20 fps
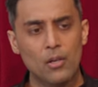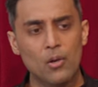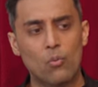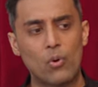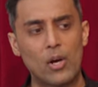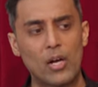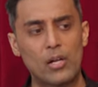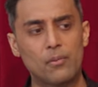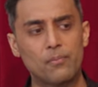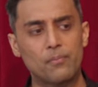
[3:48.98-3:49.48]

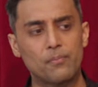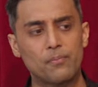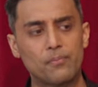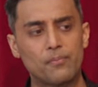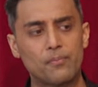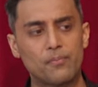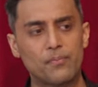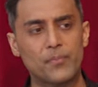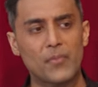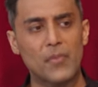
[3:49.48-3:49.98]
Well,
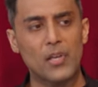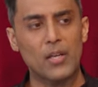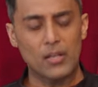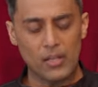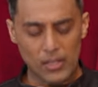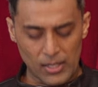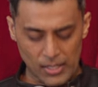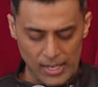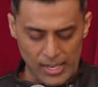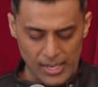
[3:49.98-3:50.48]

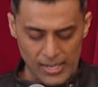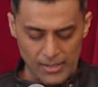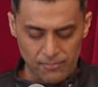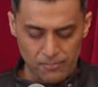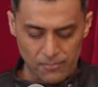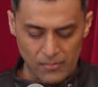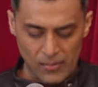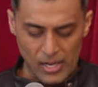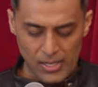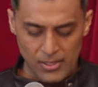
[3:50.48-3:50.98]
again,
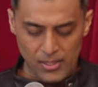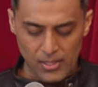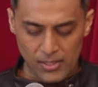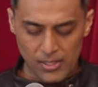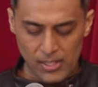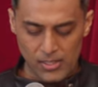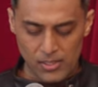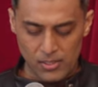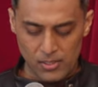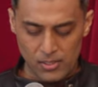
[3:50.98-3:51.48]
I think
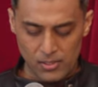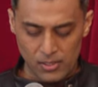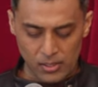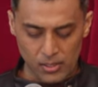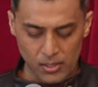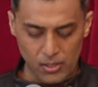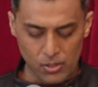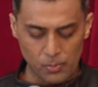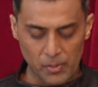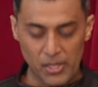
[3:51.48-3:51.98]
that's a
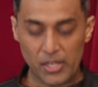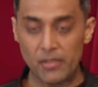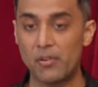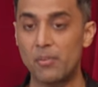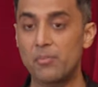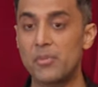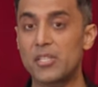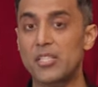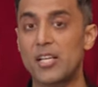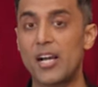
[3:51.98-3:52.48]
little bit of a
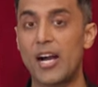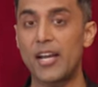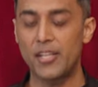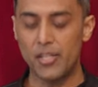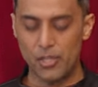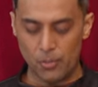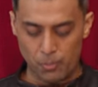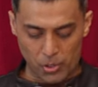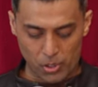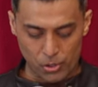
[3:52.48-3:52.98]

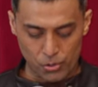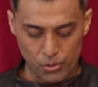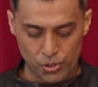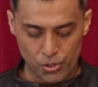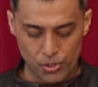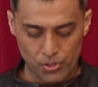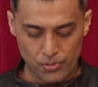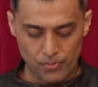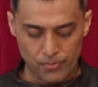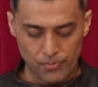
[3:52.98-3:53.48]
misguided
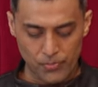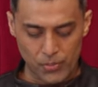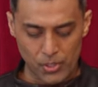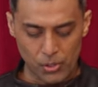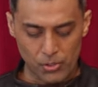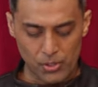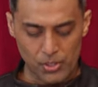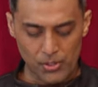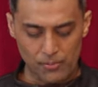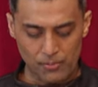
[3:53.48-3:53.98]
approach, you
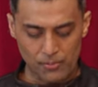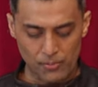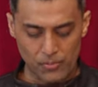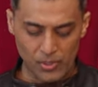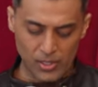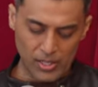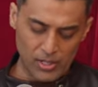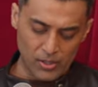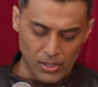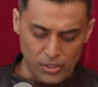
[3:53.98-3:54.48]
know,
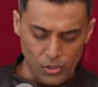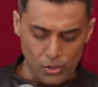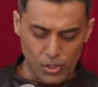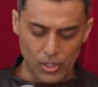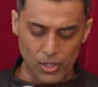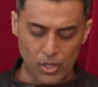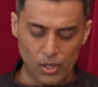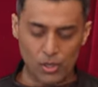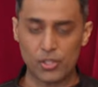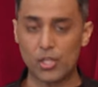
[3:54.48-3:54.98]
and, and you
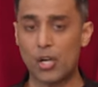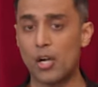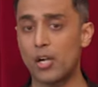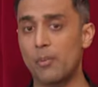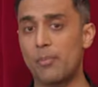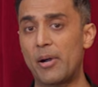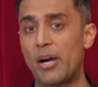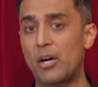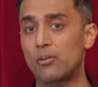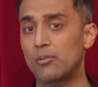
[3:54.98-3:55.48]
can talk
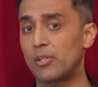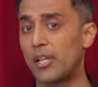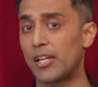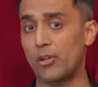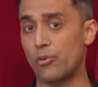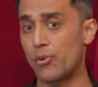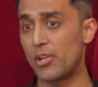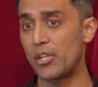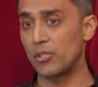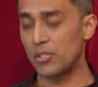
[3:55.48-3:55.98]
about like
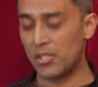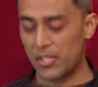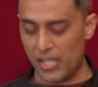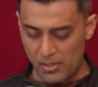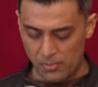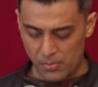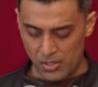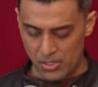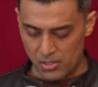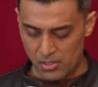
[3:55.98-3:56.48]
creedal
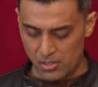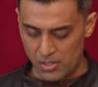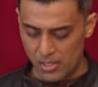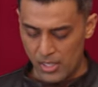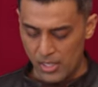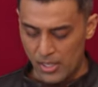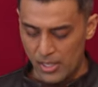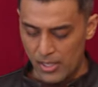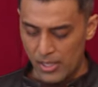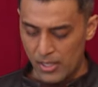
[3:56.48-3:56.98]
statements
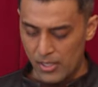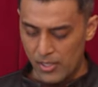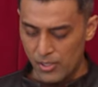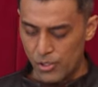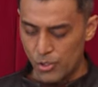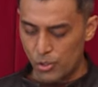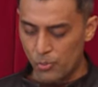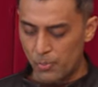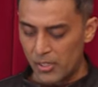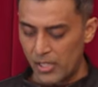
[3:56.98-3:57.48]

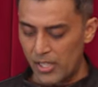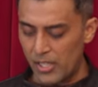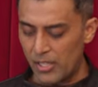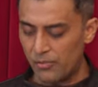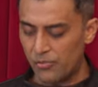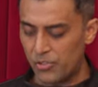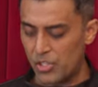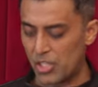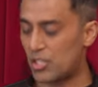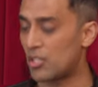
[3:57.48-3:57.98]
do you
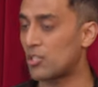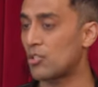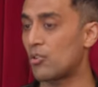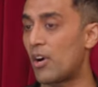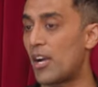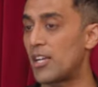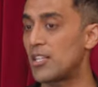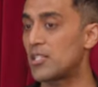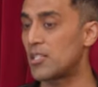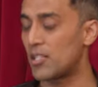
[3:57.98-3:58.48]
believe Jesus
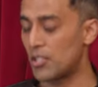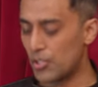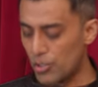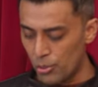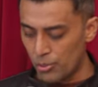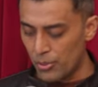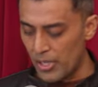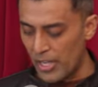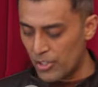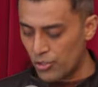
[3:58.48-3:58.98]
Christ has
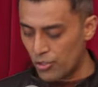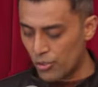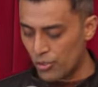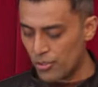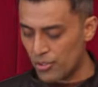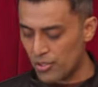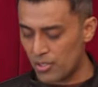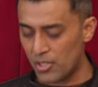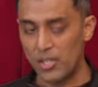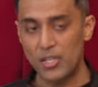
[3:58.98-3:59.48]
two
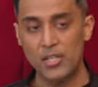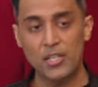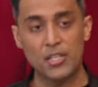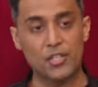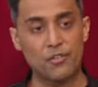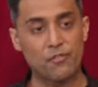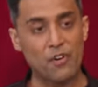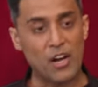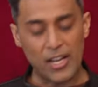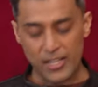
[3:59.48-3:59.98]
natures,
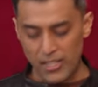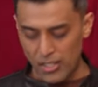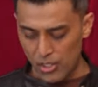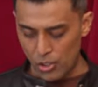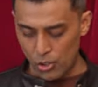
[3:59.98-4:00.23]
divine and